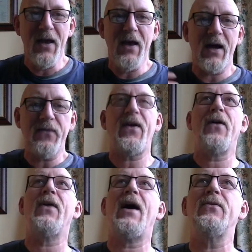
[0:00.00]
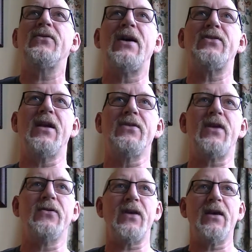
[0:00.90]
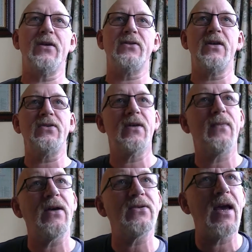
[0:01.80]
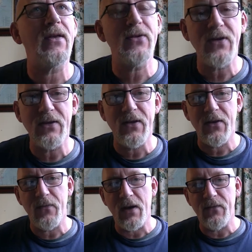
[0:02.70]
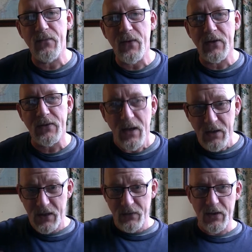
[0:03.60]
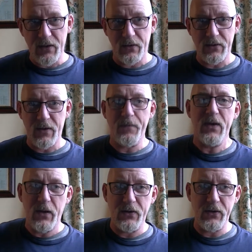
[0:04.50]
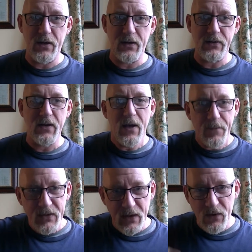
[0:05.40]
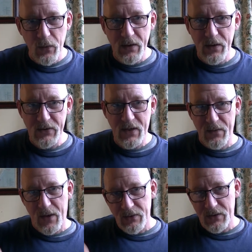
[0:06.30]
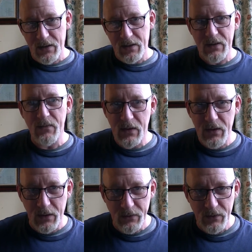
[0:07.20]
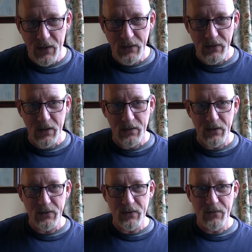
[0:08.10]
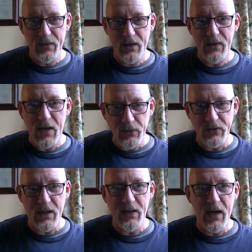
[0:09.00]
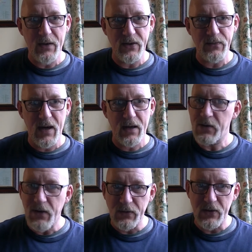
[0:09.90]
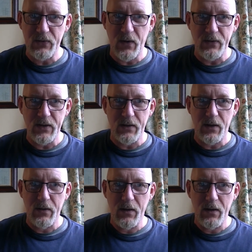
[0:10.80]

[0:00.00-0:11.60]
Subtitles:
I felt that I was actually insulting her sister by saying that she's not the relevant person. She was a doctor, not a journalist. So if you want to understand about journalism, you go and speak to journalists. They will tell you how it's made. Doctors won't tell you.